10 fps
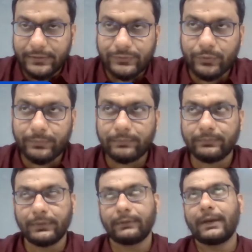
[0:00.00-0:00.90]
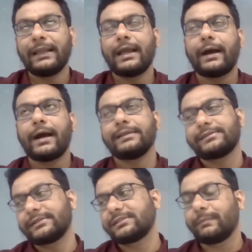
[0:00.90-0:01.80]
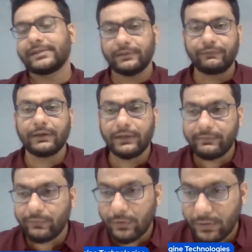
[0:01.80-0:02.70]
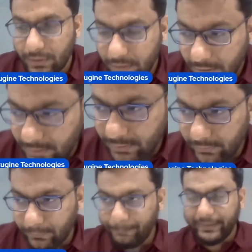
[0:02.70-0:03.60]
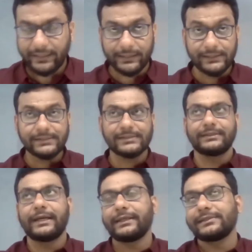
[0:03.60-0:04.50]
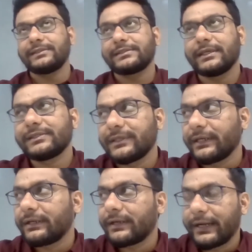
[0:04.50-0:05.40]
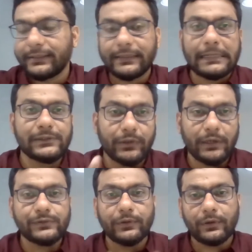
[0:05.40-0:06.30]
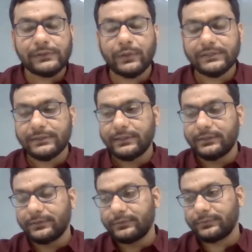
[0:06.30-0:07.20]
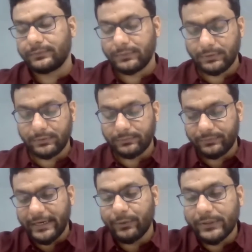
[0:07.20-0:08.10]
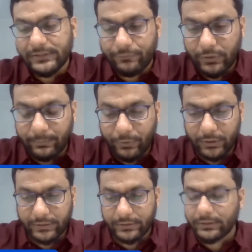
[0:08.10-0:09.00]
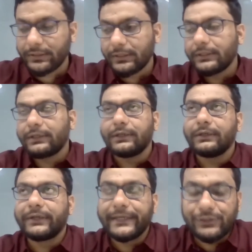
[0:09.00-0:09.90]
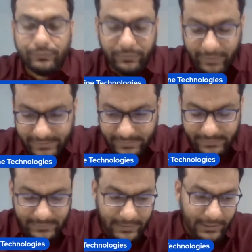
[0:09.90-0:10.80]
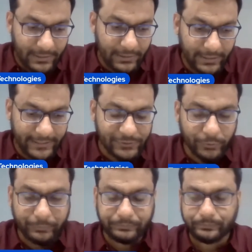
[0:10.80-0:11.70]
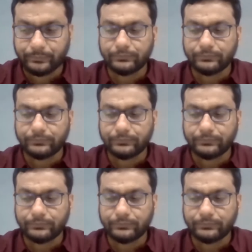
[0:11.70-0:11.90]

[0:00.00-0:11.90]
So I'll answer specifically for beacons that is discussed here, and then also answer try to answer for a broader range of devices, right? So